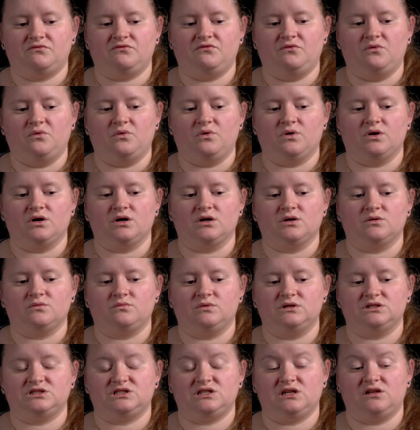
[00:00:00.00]
for
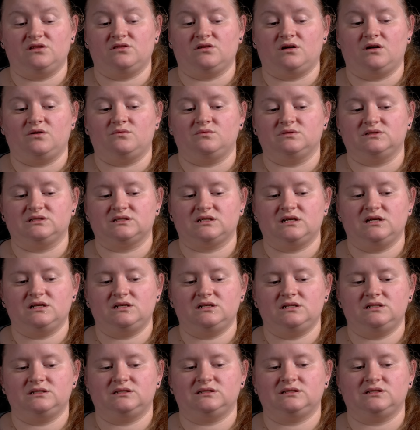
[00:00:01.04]
what she thought was
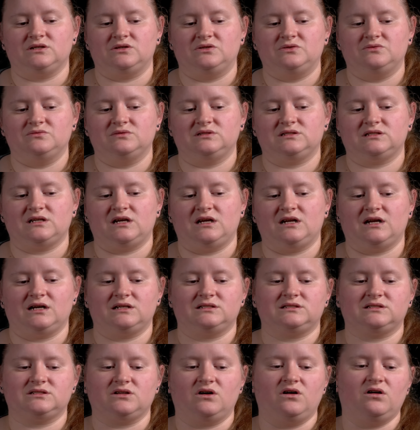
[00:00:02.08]
kidney stones, and I
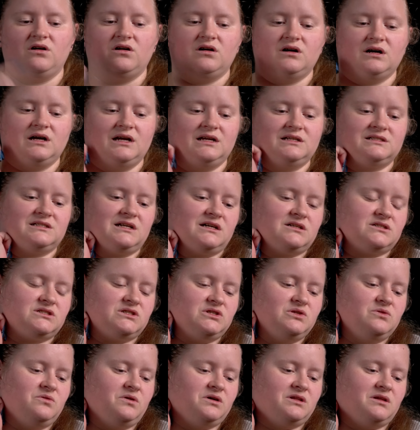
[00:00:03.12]
saw a
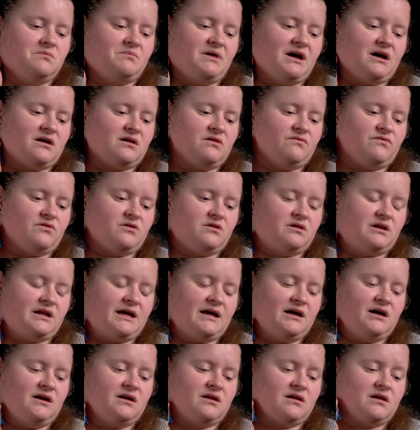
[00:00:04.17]
tattoo on the back of her
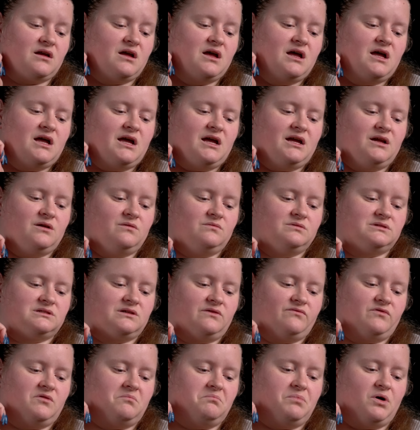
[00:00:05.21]
neck, and it was
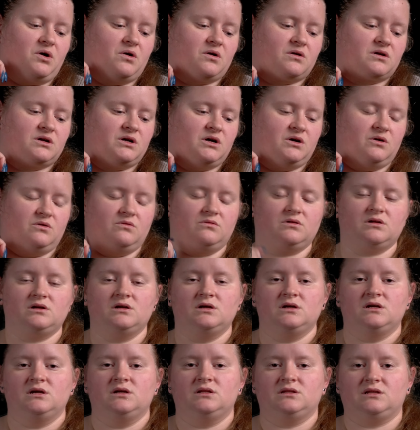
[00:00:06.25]
of a barcode.
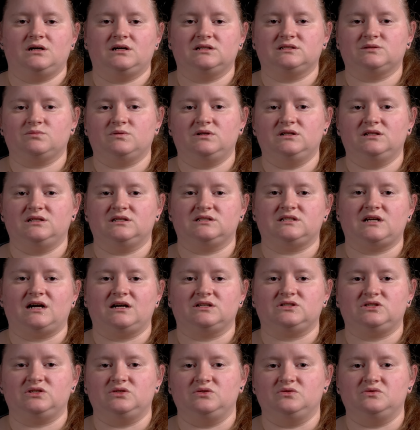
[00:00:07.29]
That's one of the
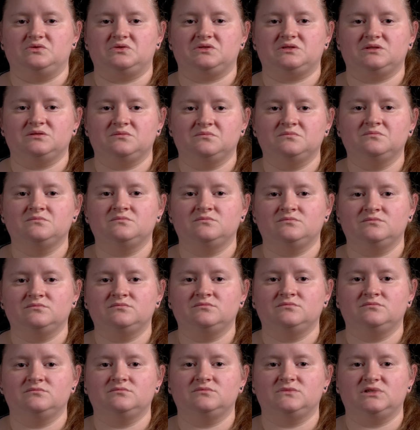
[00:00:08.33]
tattoos
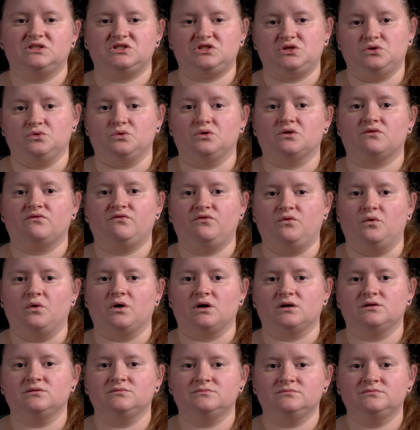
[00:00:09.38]
that you look
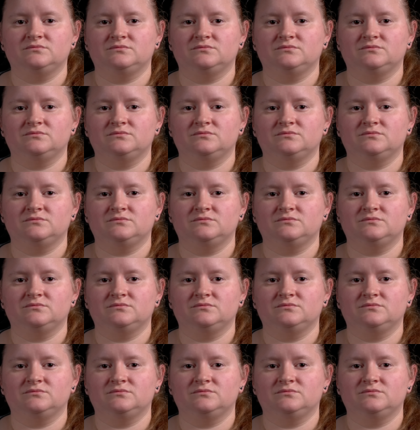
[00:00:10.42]
for.